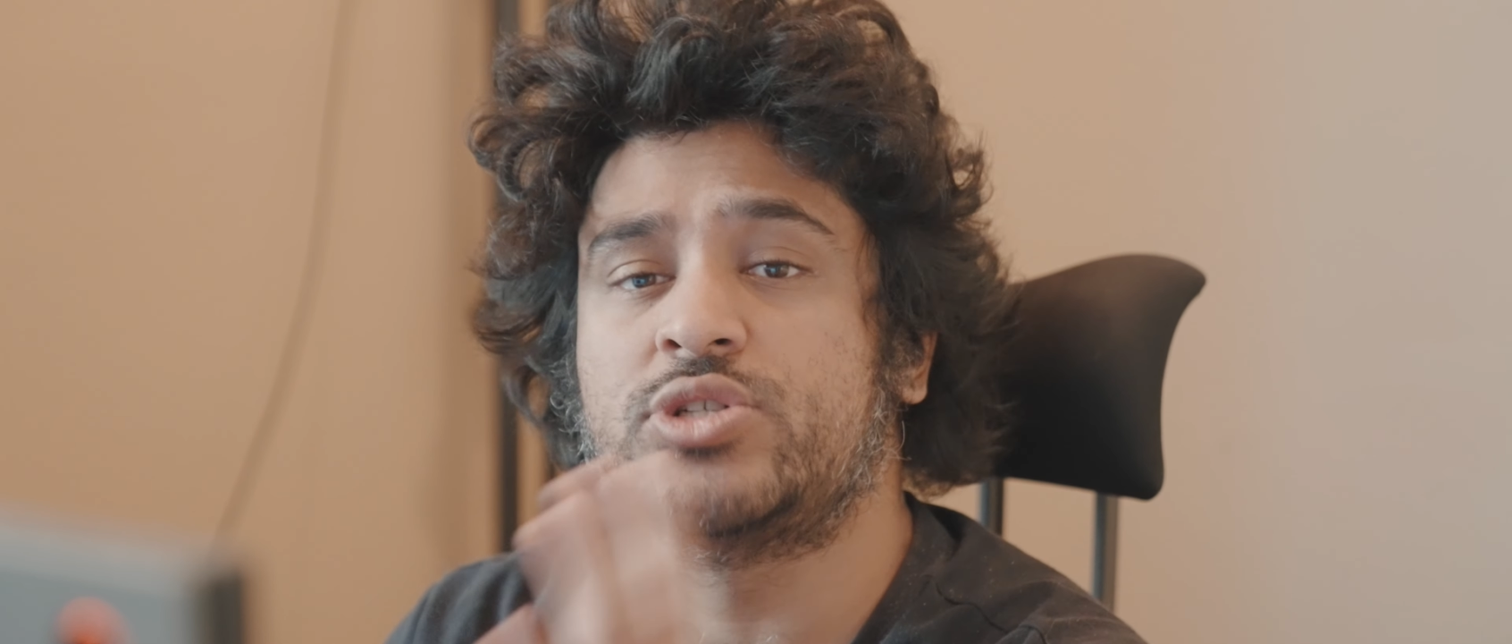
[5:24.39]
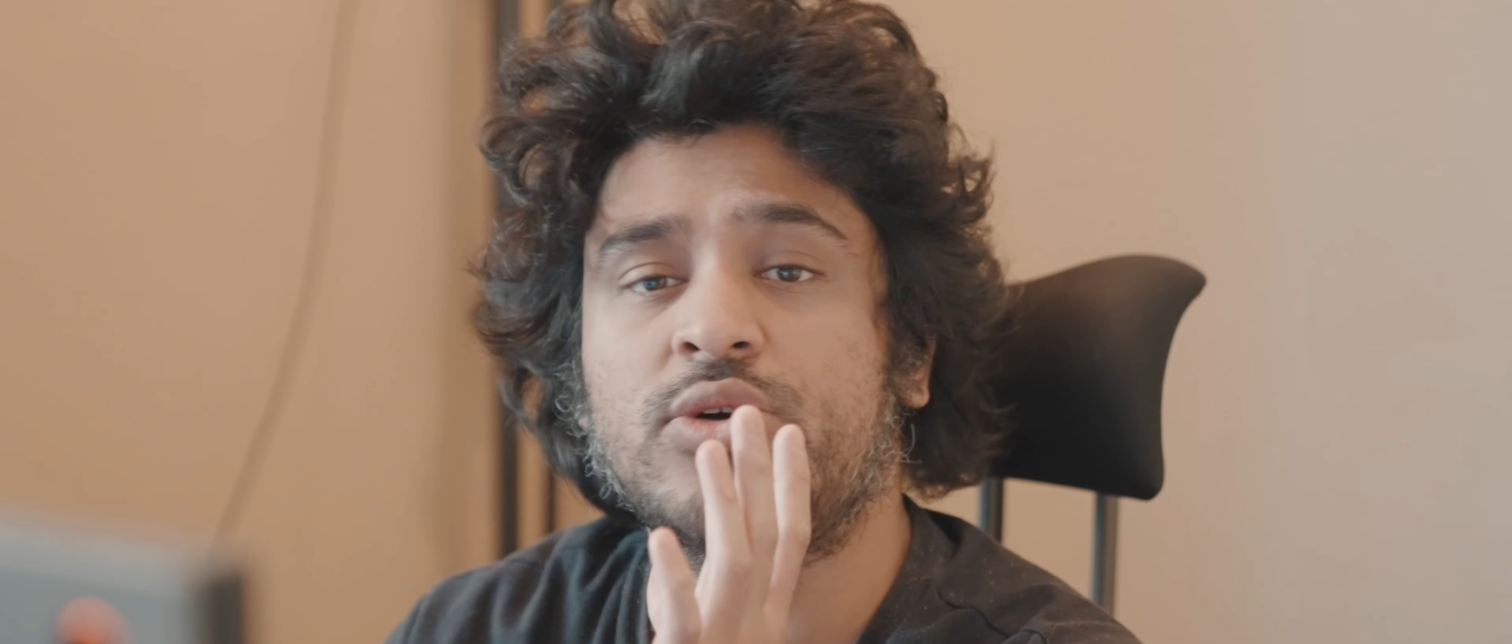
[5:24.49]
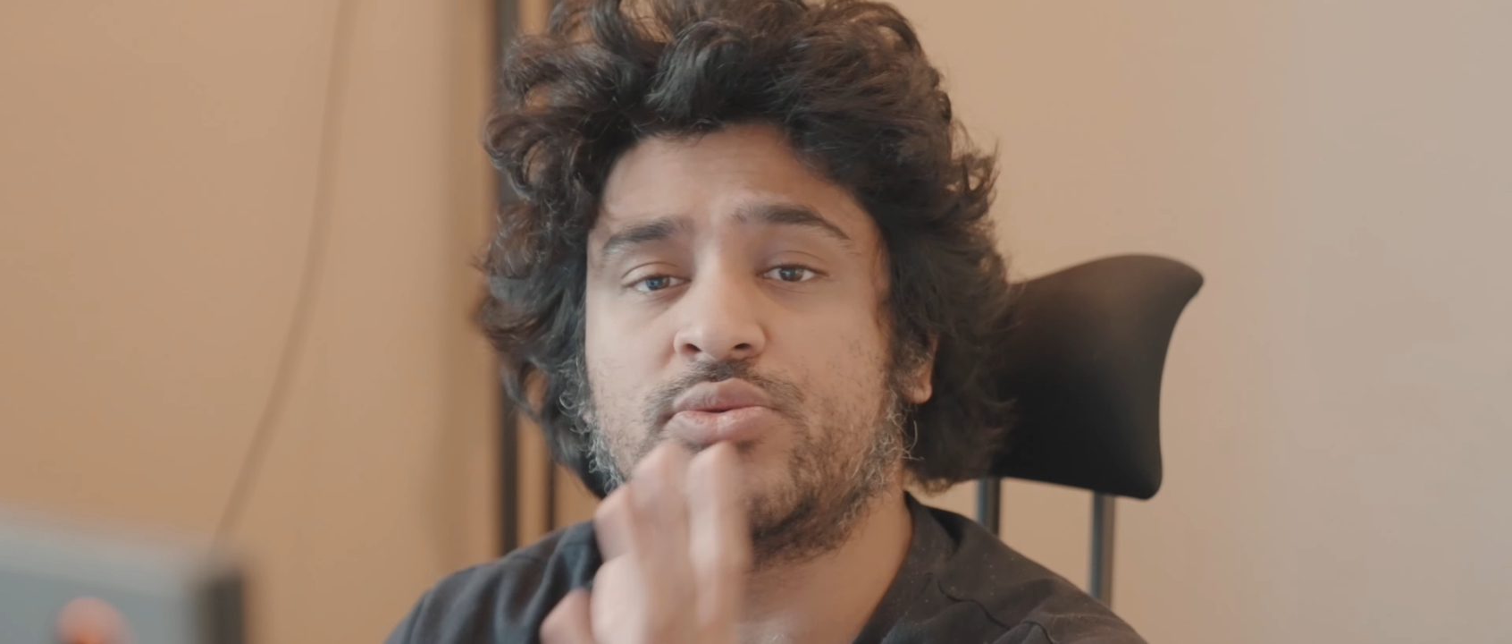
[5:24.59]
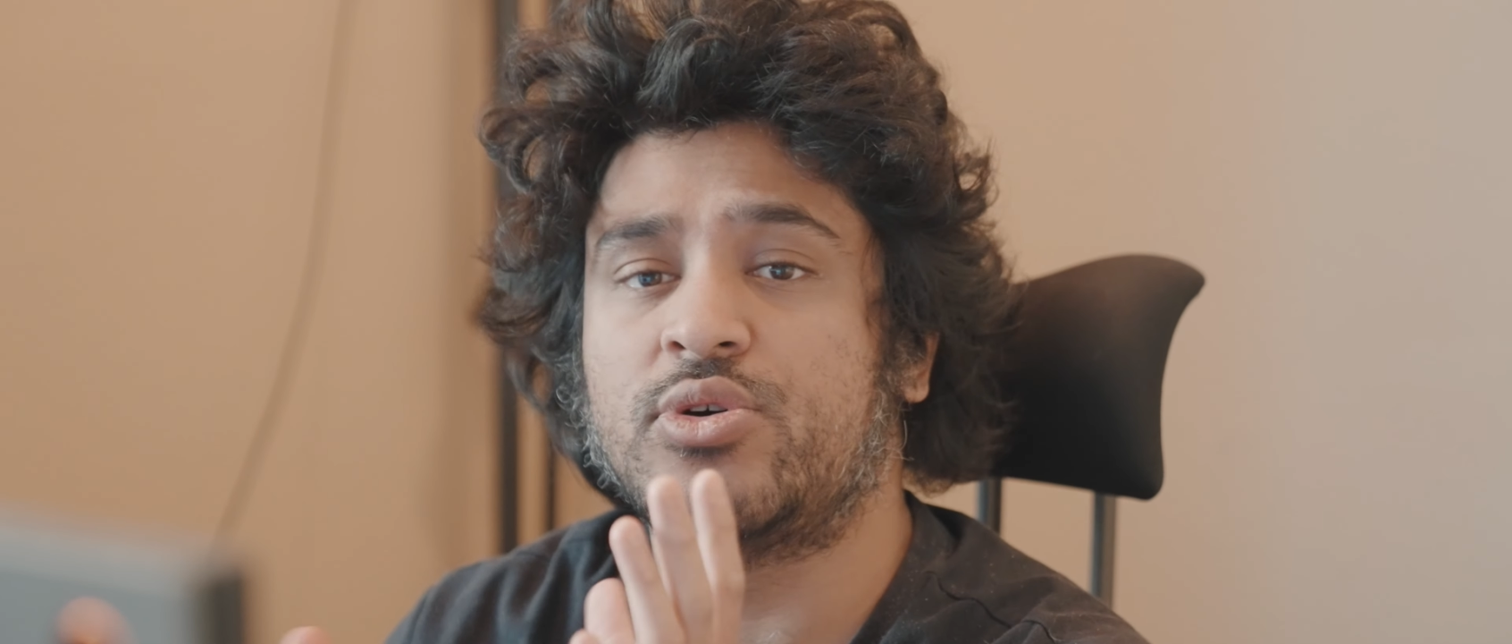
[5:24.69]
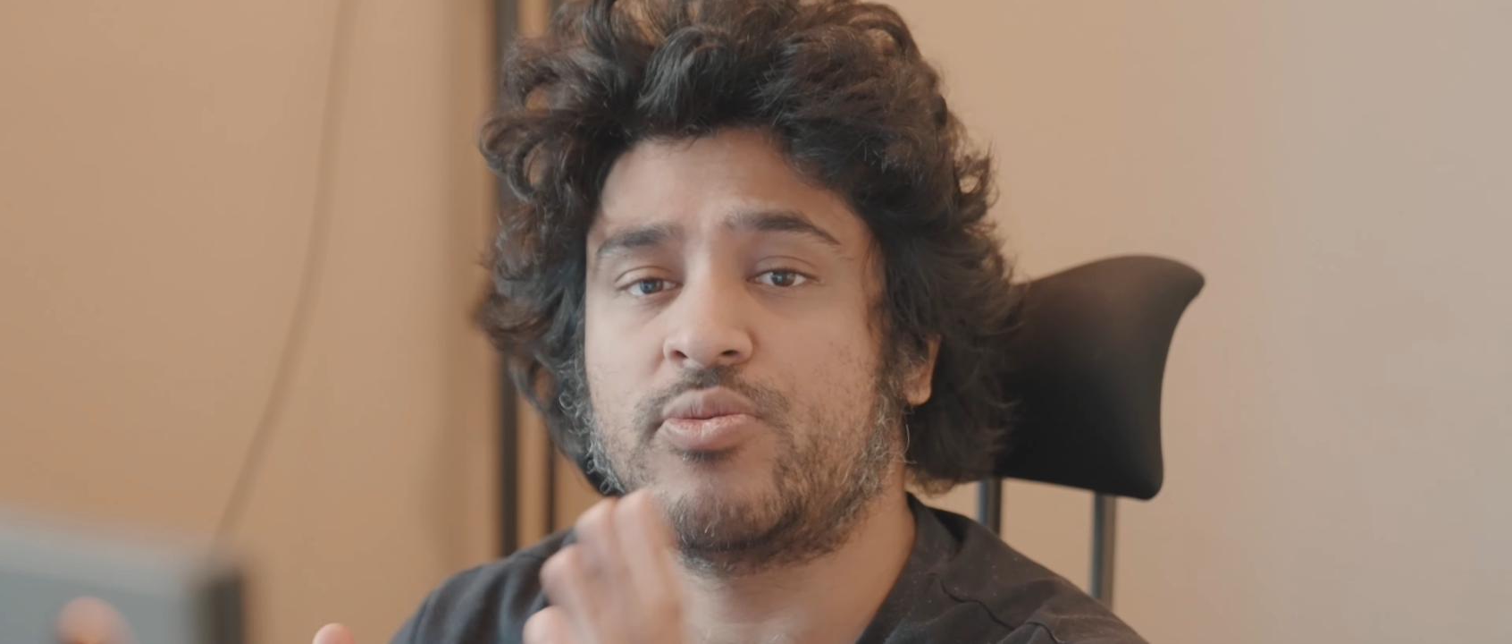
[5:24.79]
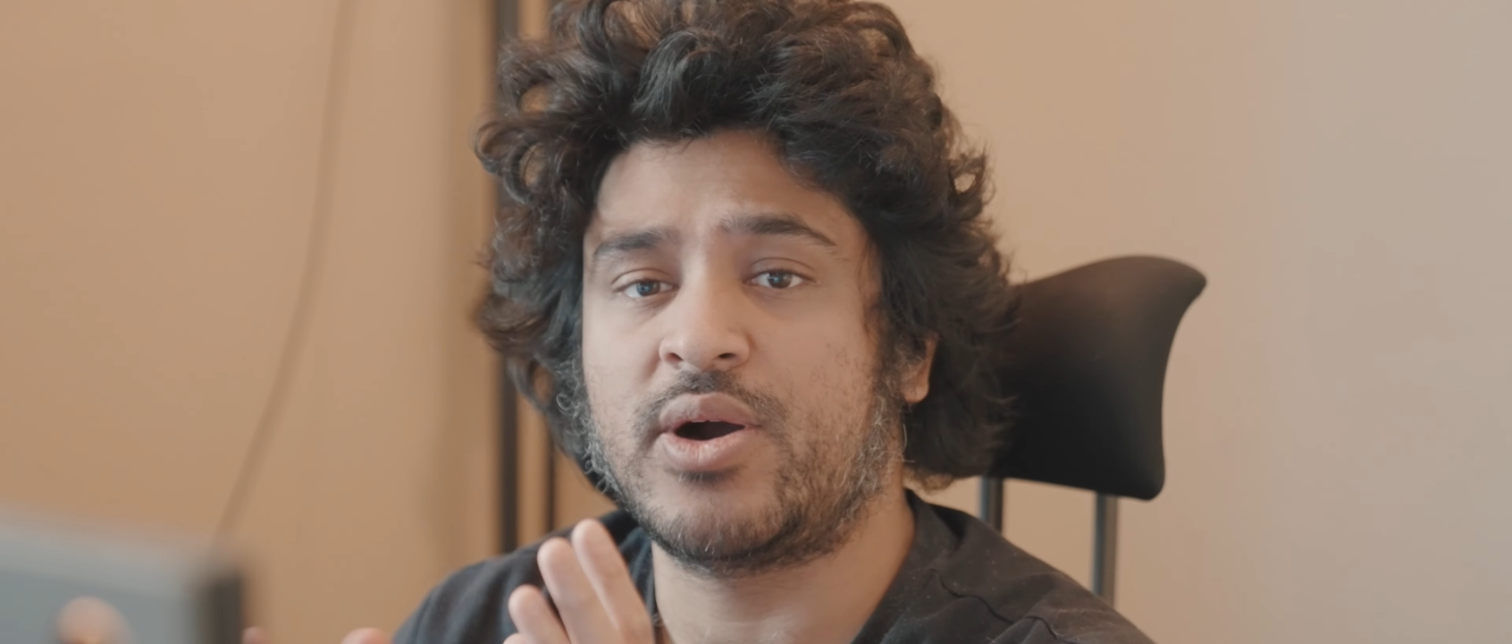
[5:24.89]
don't know